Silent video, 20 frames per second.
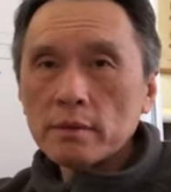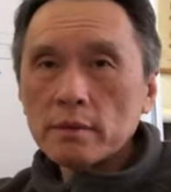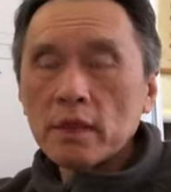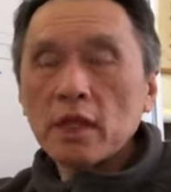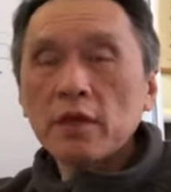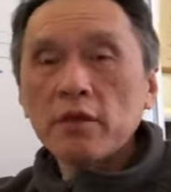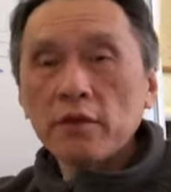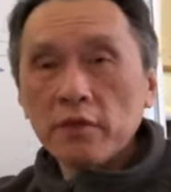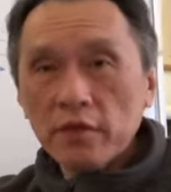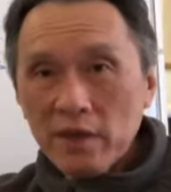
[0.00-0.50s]

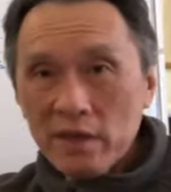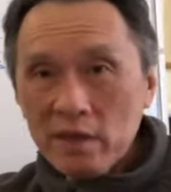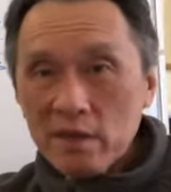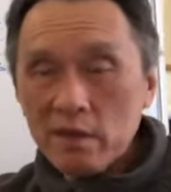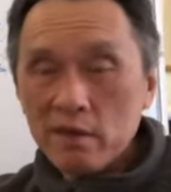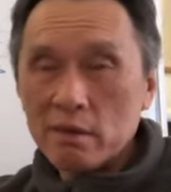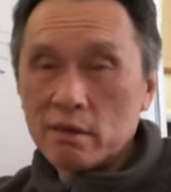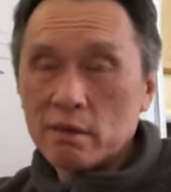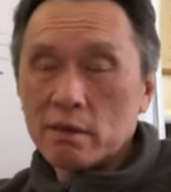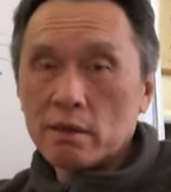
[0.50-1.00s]
Face
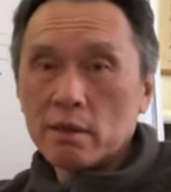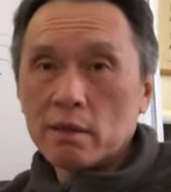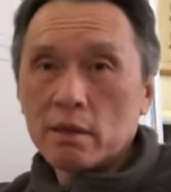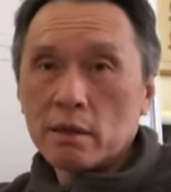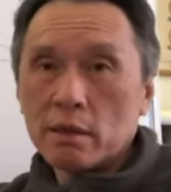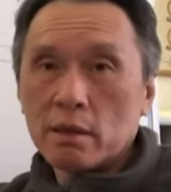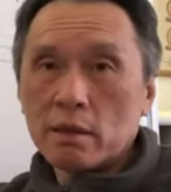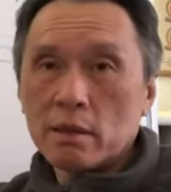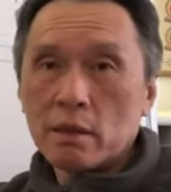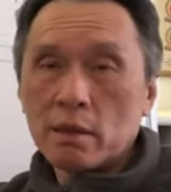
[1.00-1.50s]
it,
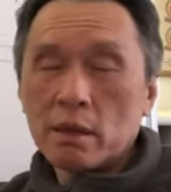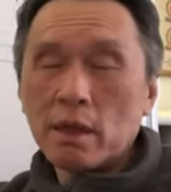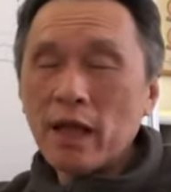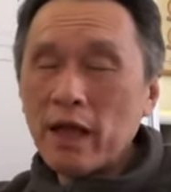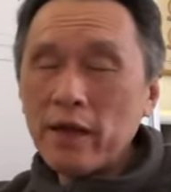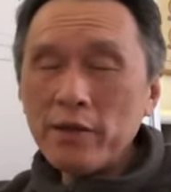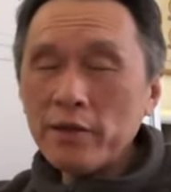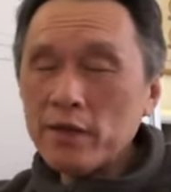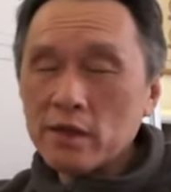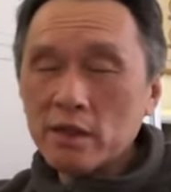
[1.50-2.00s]

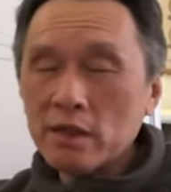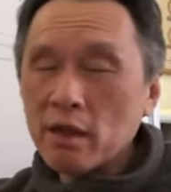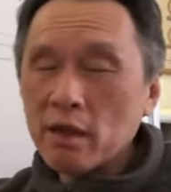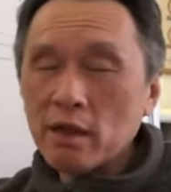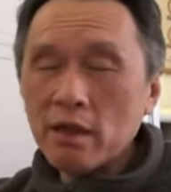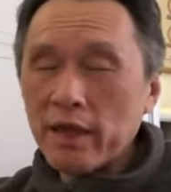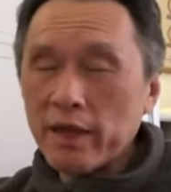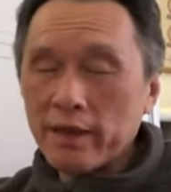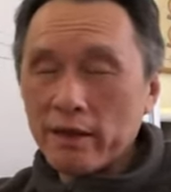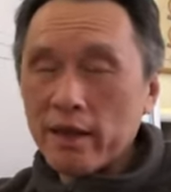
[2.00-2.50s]
life is not
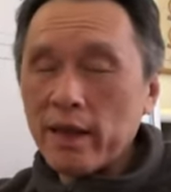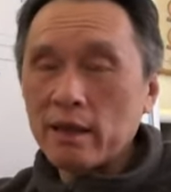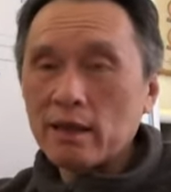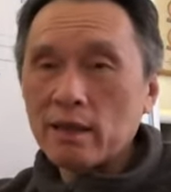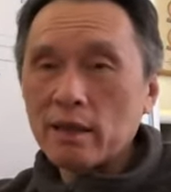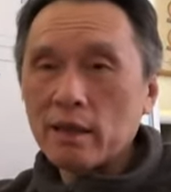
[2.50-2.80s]
like that.